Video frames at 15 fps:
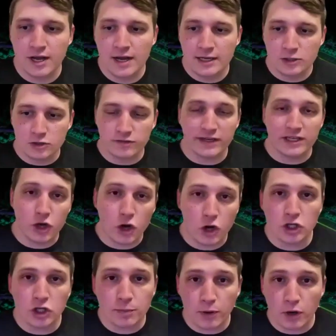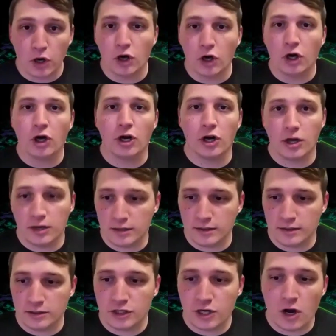So if I charge per
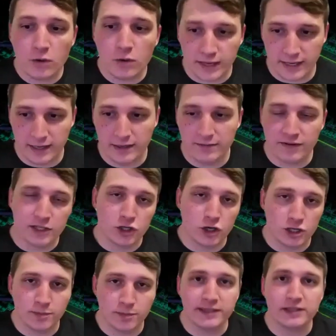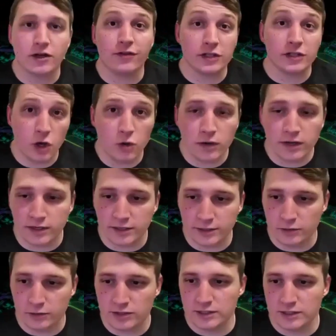token, if I charge based on the token
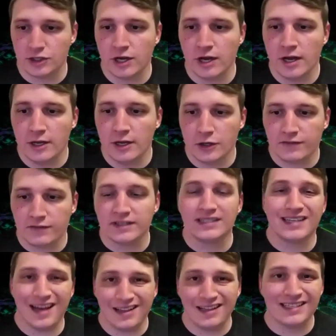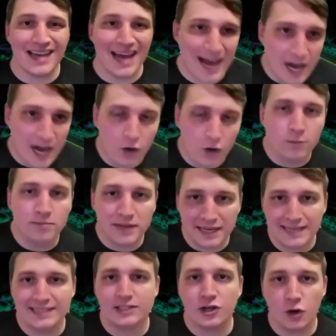usage, you have to tell us how
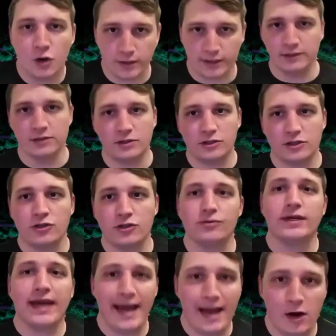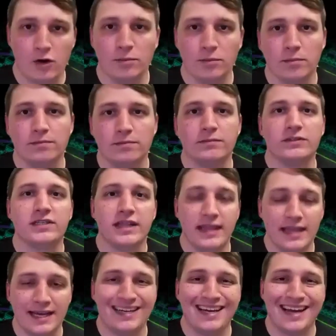many tokens to count to
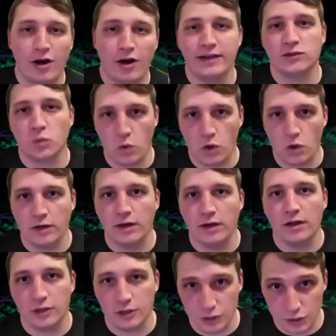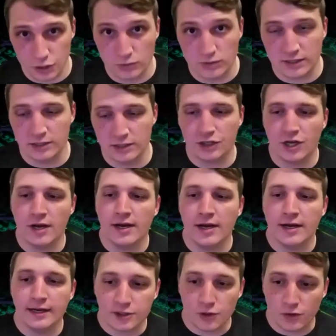then count as one usage.
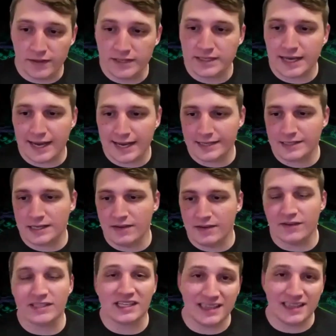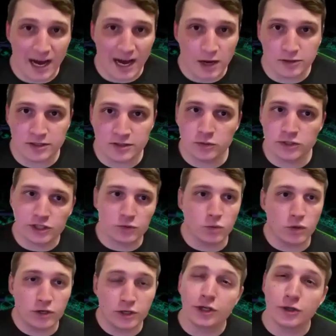So in this case, if it's 1,000, which is
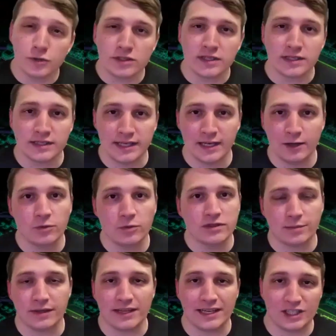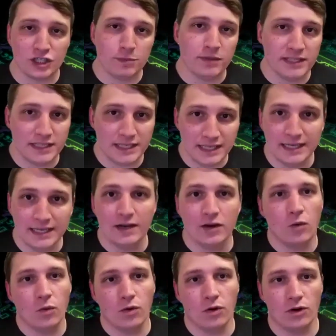what you're used to seeing with something like GPT
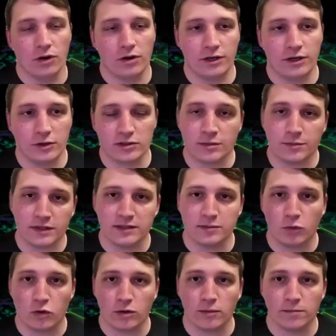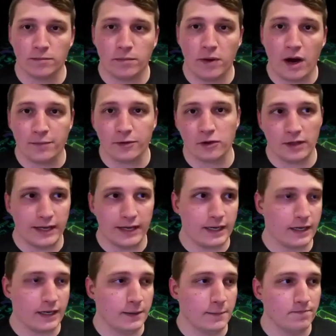or some of these more popular like
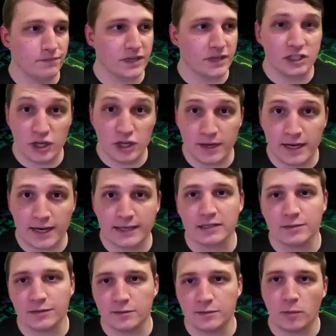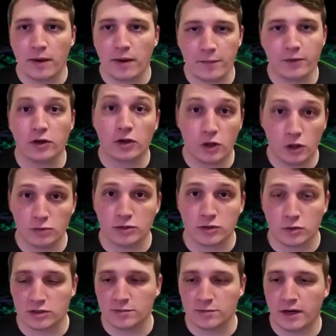Gemini, some of the more popular closed
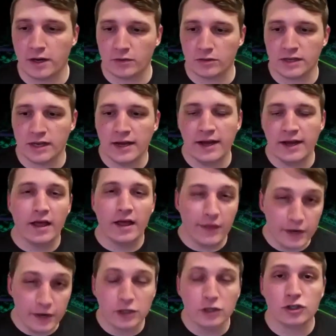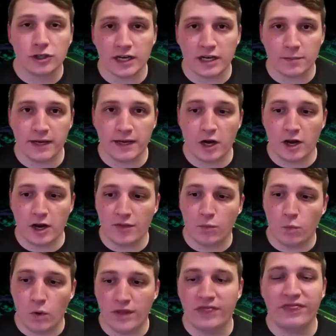source models, they're usually going to be on a
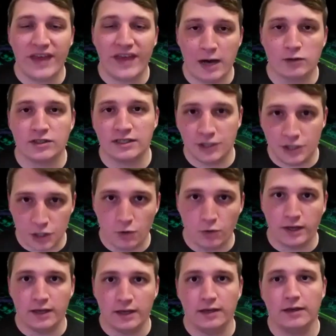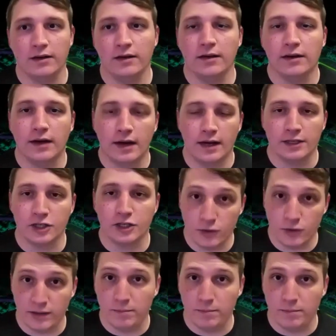1,000 token unit